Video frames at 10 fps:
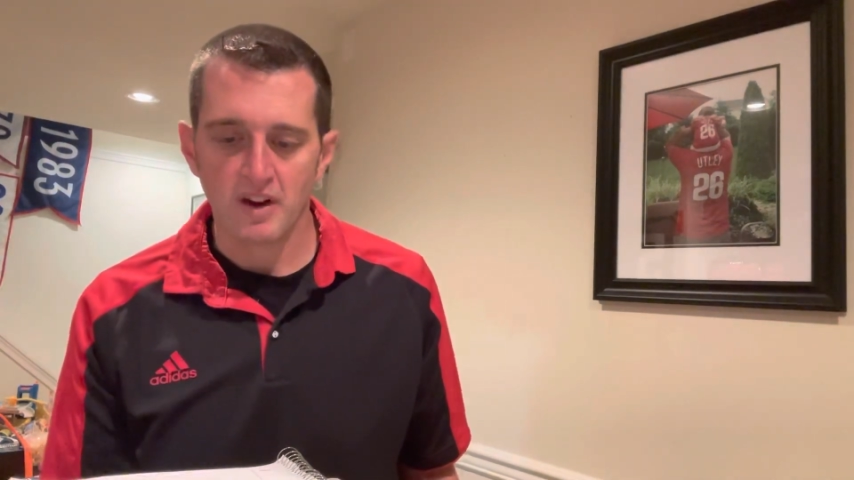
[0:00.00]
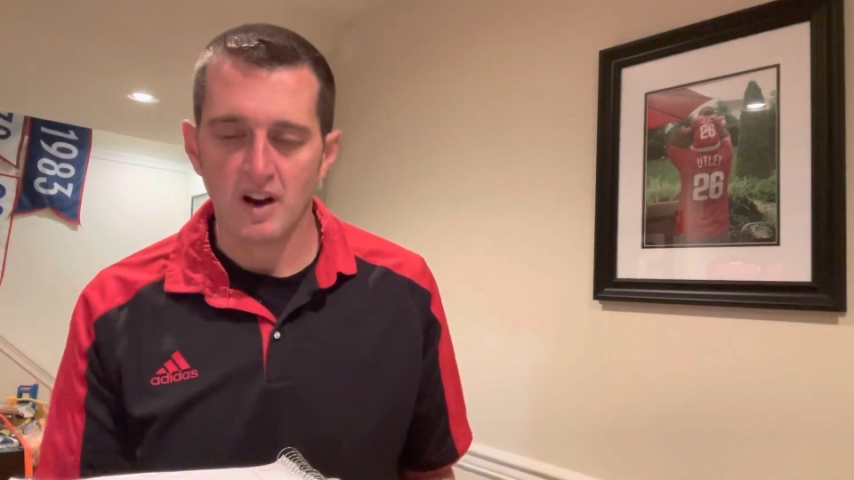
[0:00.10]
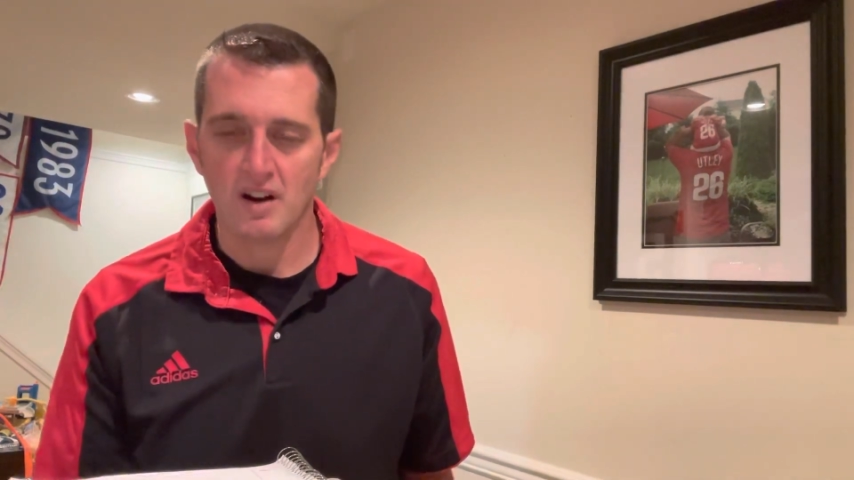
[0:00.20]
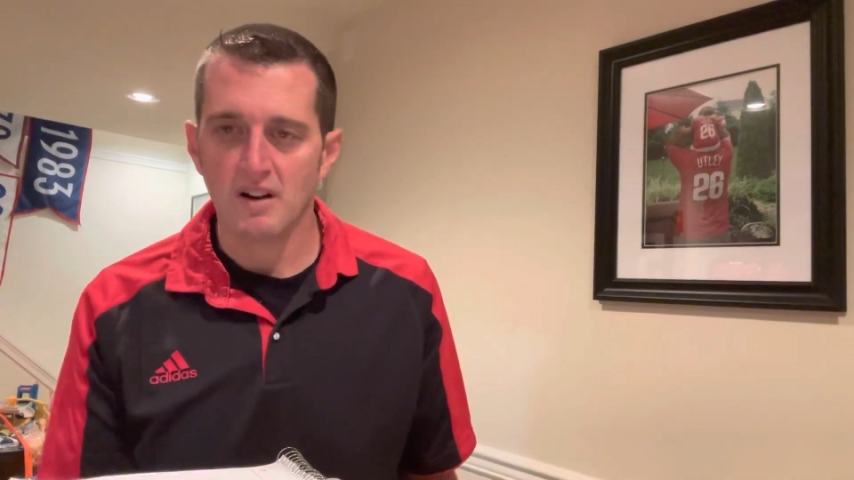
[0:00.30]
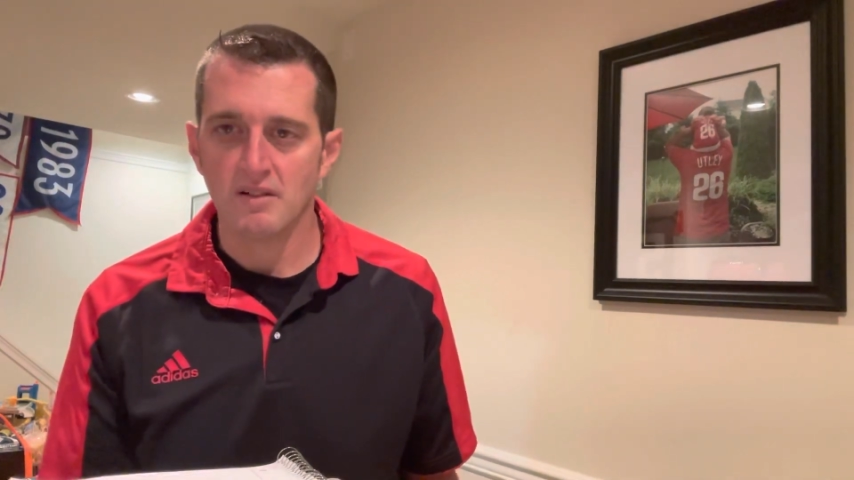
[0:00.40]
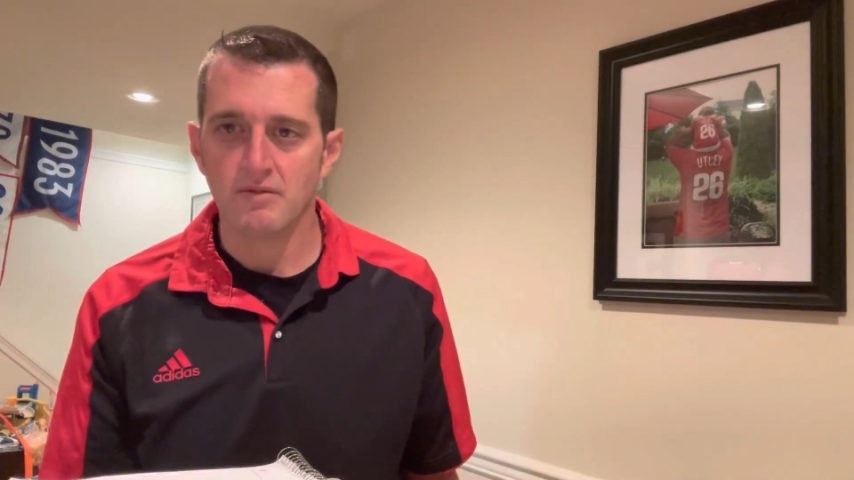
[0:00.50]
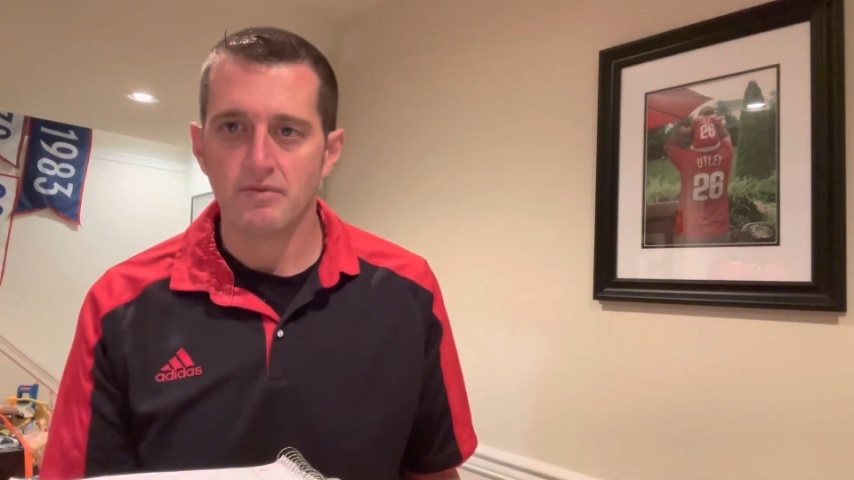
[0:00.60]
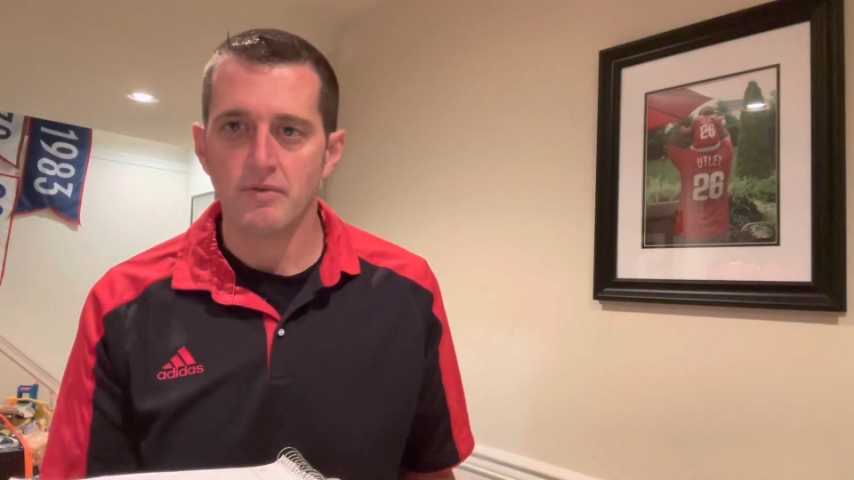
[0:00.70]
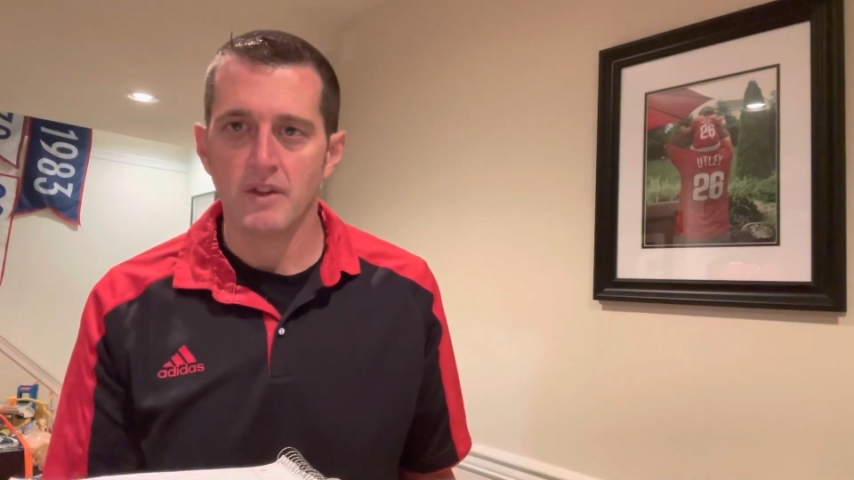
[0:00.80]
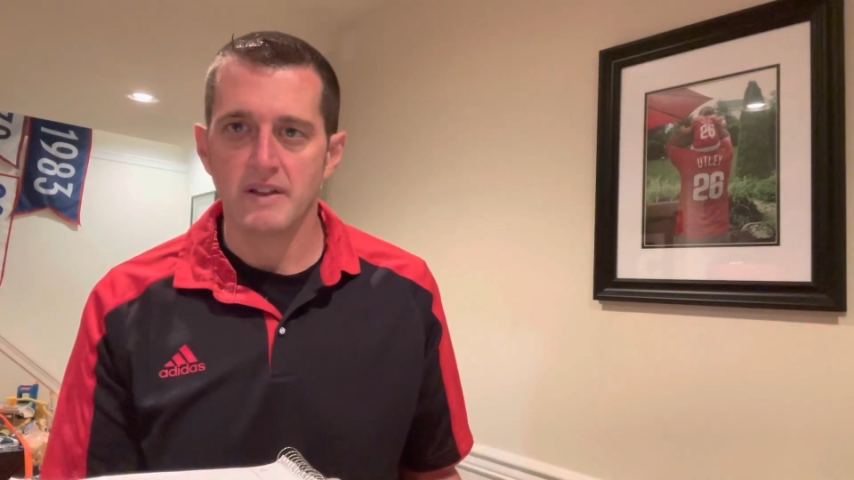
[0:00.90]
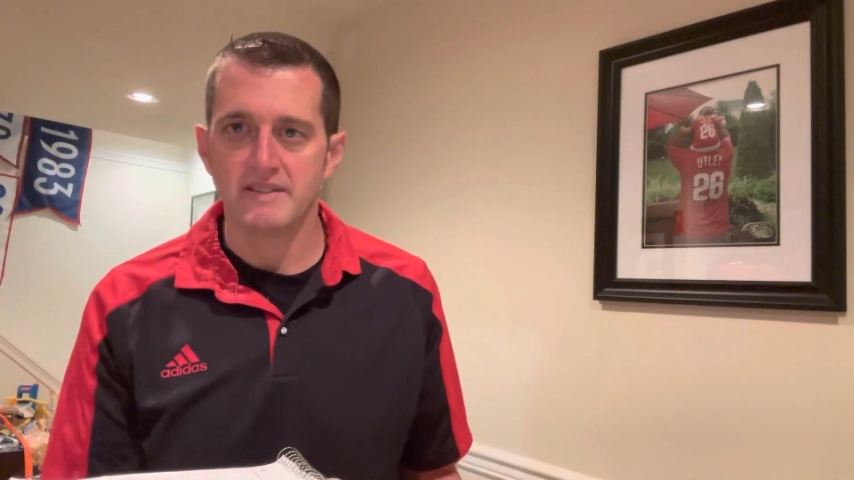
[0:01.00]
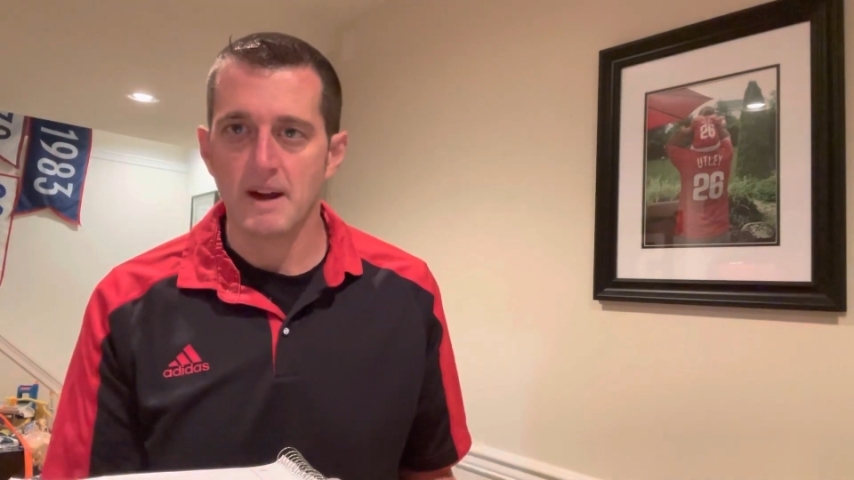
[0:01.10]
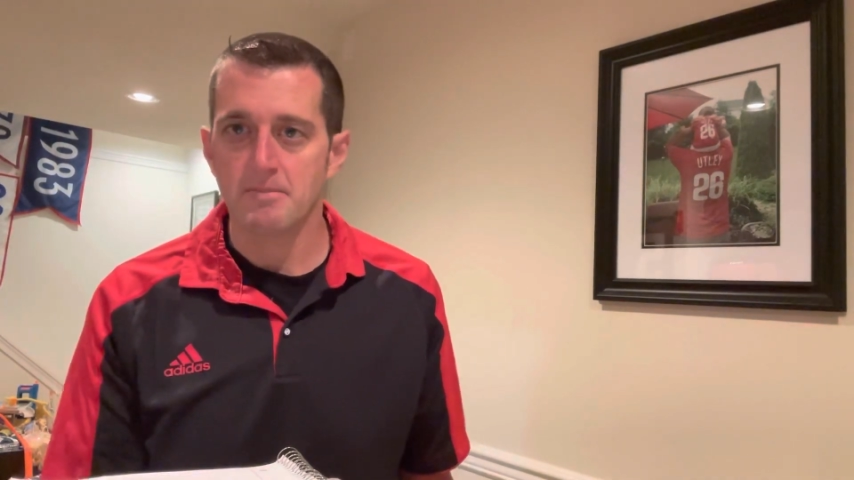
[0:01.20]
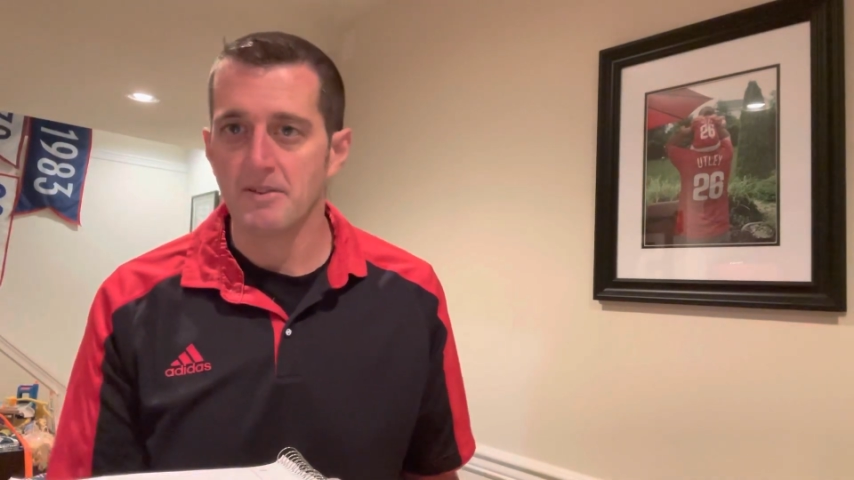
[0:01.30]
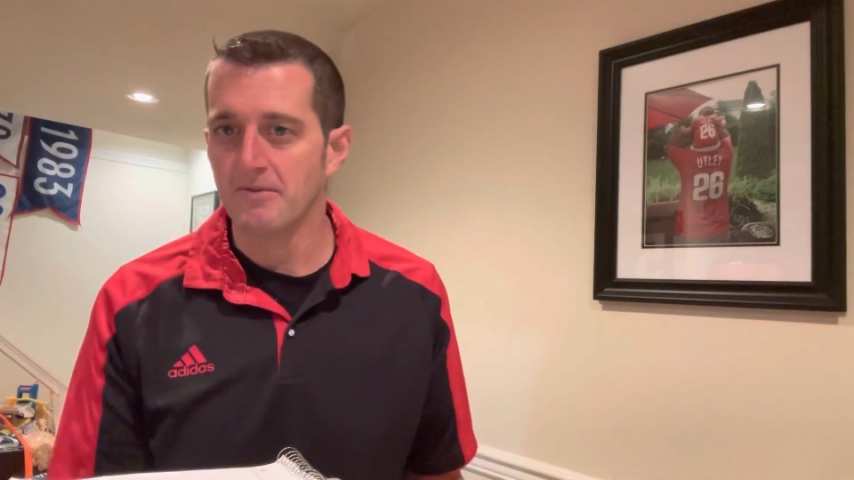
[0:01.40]
of the
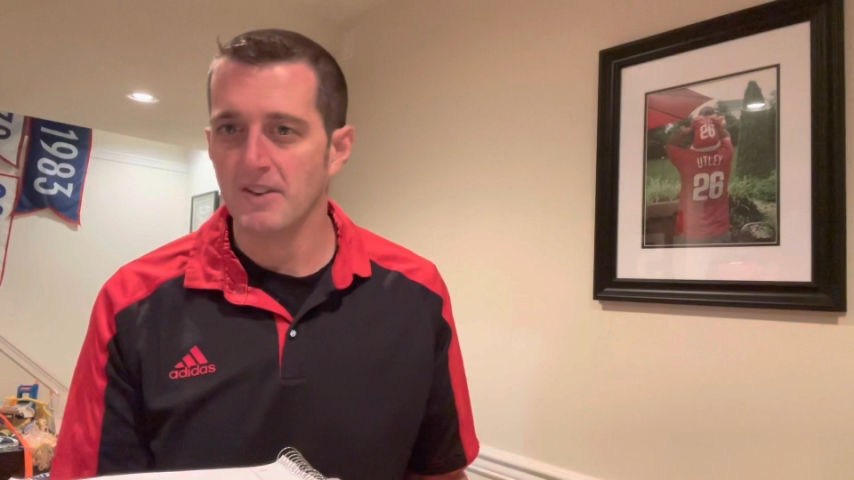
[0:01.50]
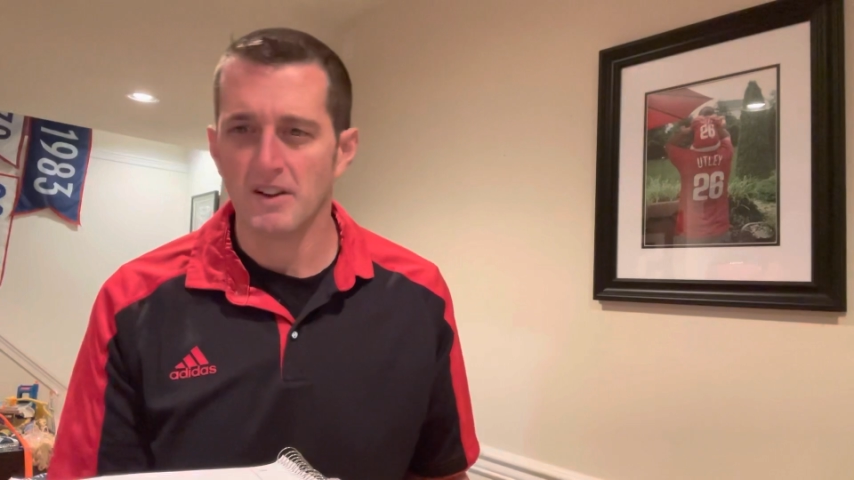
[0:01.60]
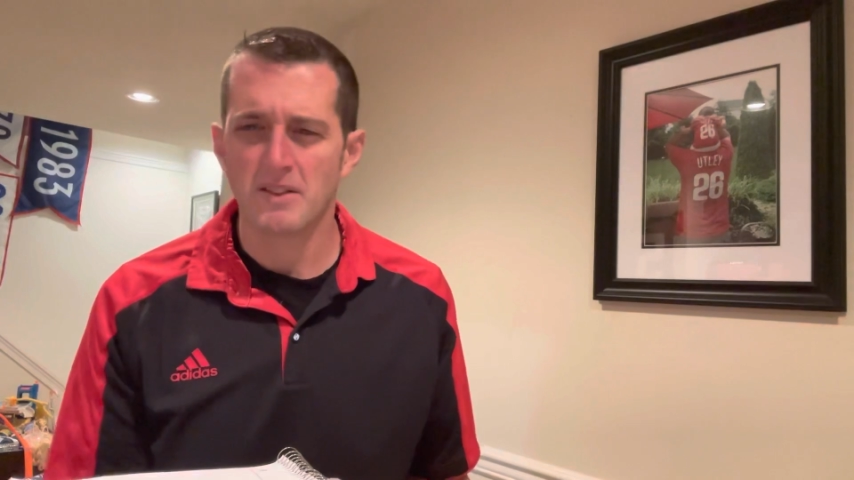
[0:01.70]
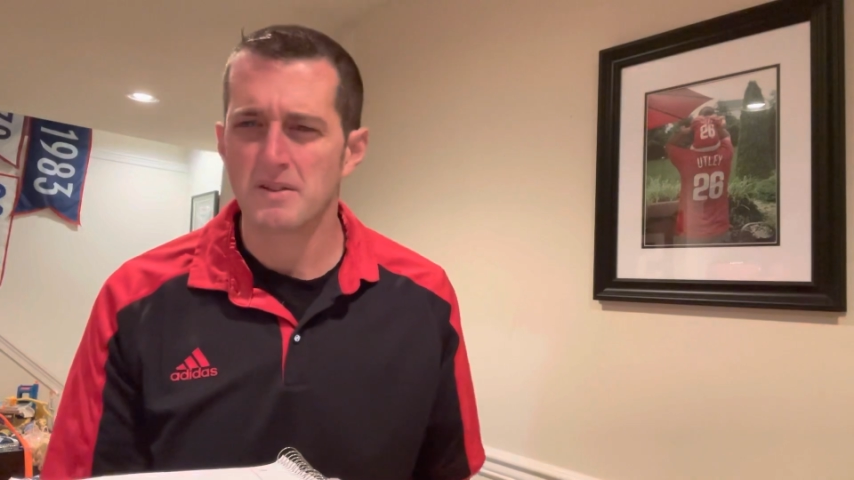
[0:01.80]
depth of field,